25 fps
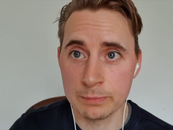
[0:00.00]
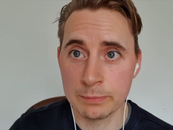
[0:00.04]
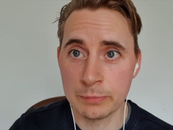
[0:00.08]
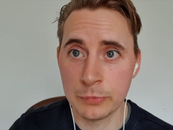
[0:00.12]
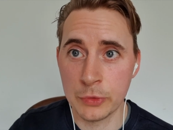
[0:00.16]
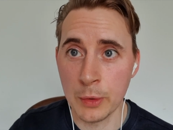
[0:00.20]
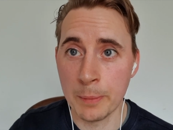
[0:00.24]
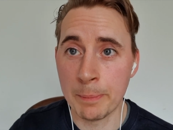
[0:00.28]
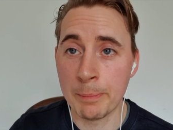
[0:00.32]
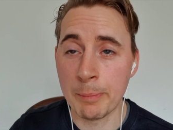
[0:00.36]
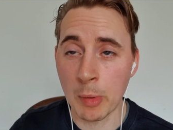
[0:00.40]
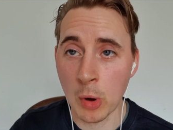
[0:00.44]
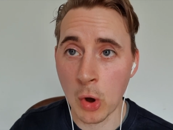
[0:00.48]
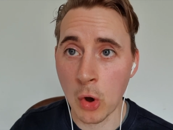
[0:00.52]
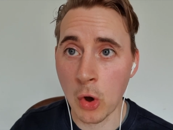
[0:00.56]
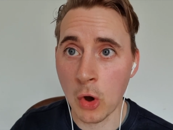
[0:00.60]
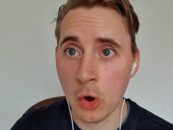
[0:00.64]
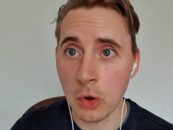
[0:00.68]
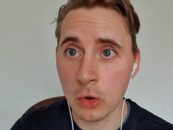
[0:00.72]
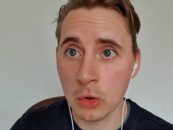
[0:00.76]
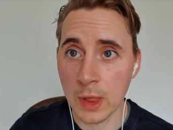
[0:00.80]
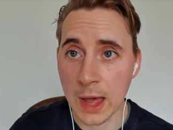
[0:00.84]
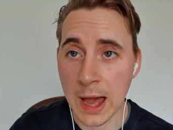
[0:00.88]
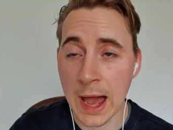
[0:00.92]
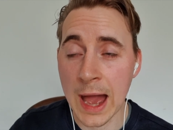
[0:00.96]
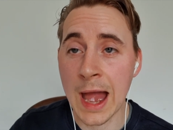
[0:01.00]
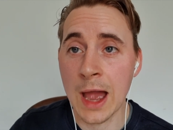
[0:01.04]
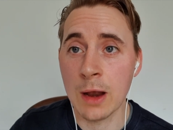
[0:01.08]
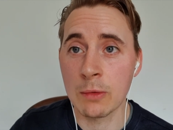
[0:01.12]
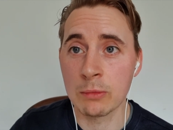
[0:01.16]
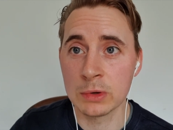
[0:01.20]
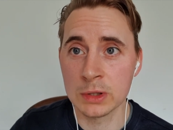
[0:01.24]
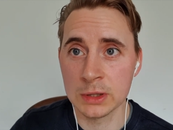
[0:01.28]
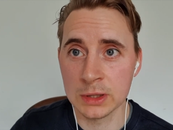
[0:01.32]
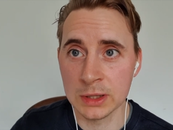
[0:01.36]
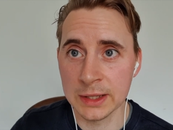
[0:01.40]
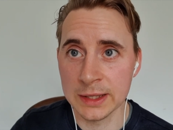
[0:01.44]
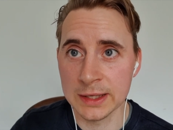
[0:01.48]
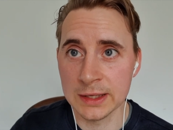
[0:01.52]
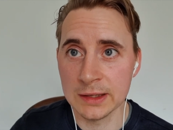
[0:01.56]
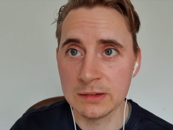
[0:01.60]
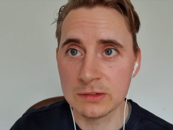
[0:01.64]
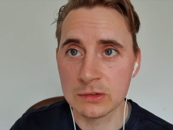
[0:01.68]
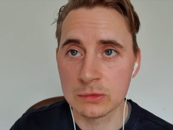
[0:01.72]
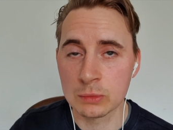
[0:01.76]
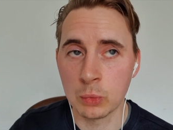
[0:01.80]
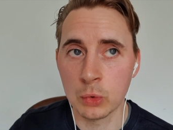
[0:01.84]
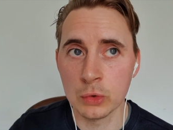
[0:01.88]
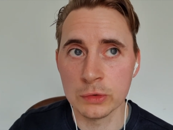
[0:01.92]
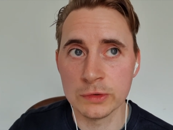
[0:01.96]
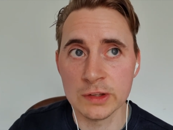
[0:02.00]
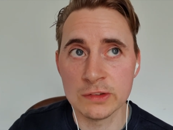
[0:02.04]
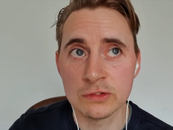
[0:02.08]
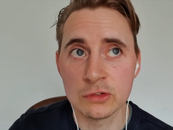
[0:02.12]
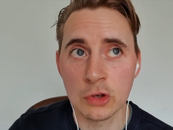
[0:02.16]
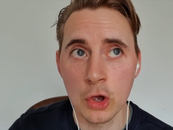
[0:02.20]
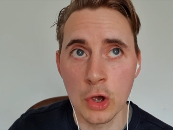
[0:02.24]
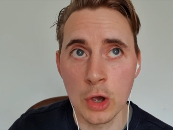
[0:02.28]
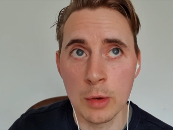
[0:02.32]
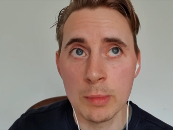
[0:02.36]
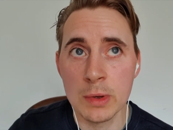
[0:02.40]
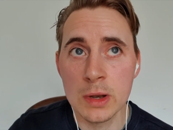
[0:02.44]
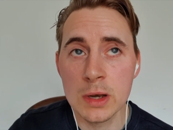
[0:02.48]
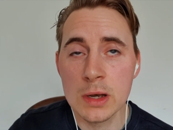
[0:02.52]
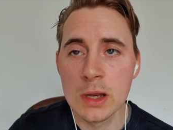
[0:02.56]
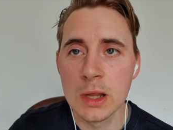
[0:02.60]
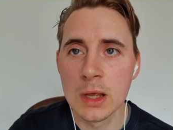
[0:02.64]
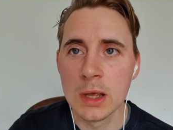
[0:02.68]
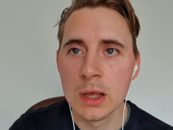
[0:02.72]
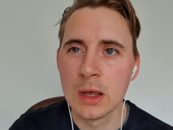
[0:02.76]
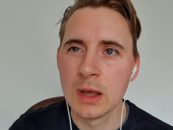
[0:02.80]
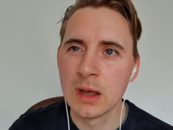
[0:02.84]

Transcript: the ball at release will determine